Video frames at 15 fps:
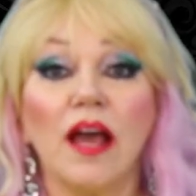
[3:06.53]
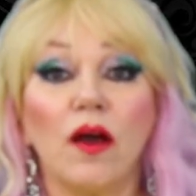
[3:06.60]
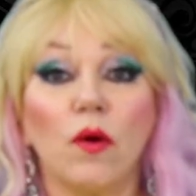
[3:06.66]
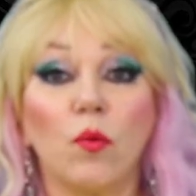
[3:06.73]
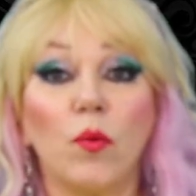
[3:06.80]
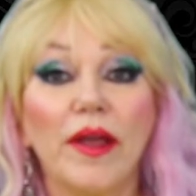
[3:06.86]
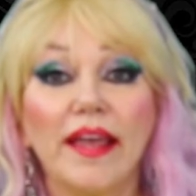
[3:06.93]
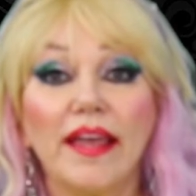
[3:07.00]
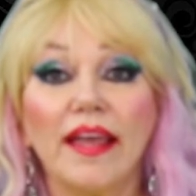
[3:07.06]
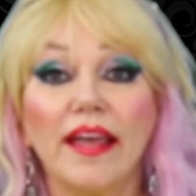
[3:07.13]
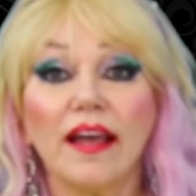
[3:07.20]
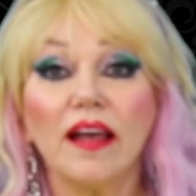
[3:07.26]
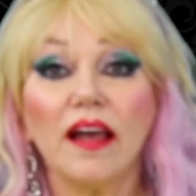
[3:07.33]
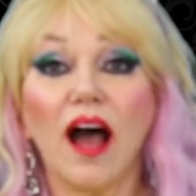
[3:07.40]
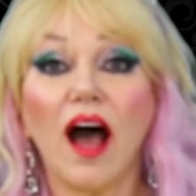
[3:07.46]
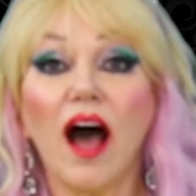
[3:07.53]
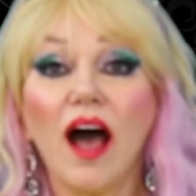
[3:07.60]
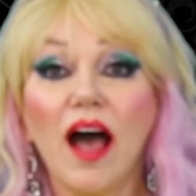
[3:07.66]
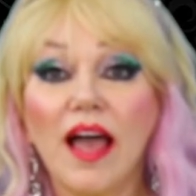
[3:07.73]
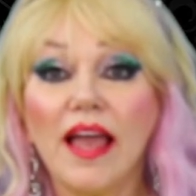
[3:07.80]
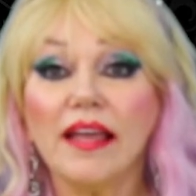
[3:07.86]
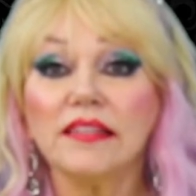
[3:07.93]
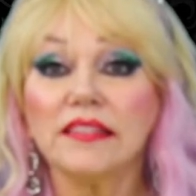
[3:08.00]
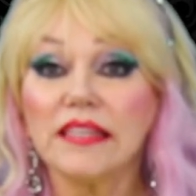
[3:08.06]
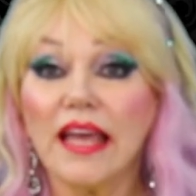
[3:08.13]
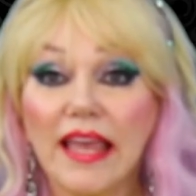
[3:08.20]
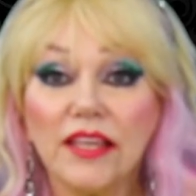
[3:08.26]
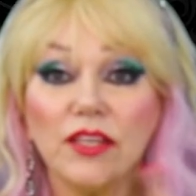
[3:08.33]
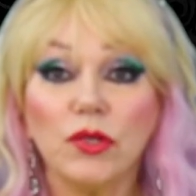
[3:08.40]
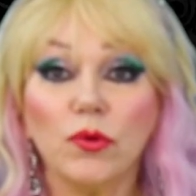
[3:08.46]
where I
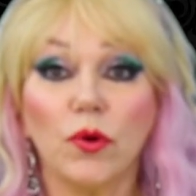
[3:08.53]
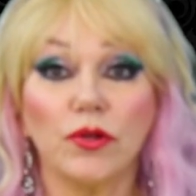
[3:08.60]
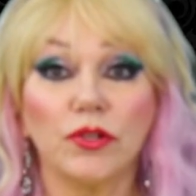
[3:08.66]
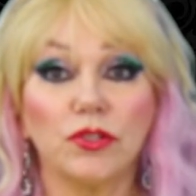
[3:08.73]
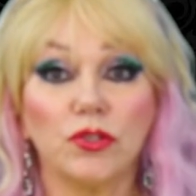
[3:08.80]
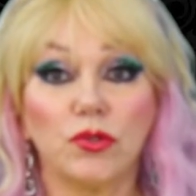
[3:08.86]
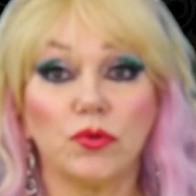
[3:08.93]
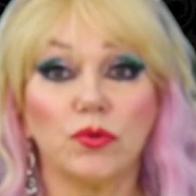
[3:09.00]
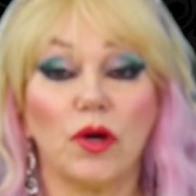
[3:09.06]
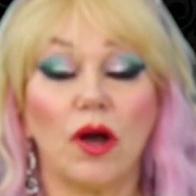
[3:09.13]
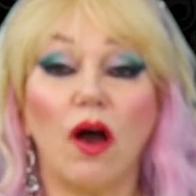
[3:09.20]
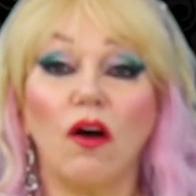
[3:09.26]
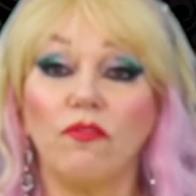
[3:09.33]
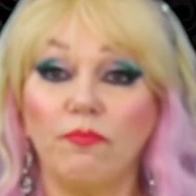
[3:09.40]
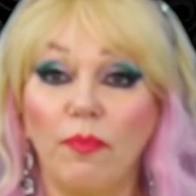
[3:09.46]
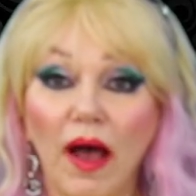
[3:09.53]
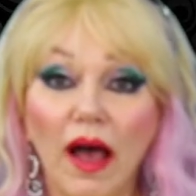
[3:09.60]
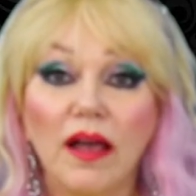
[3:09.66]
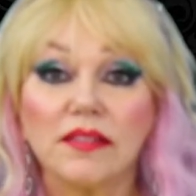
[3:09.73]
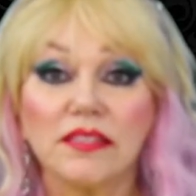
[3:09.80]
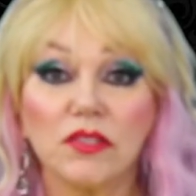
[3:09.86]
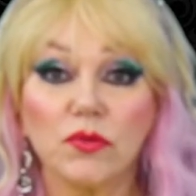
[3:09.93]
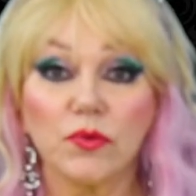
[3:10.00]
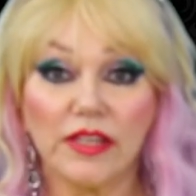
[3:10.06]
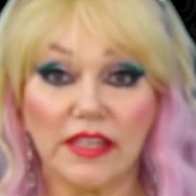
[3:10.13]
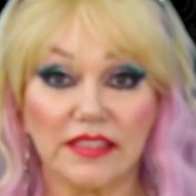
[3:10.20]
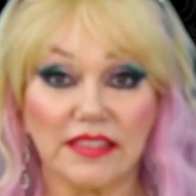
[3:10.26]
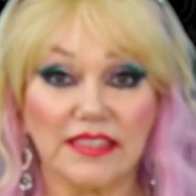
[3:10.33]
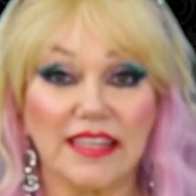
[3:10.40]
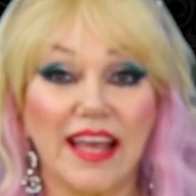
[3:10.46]
take you on a tour of
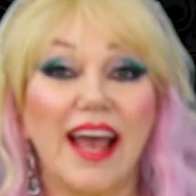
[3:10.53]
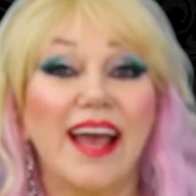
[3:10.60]
Parksuites,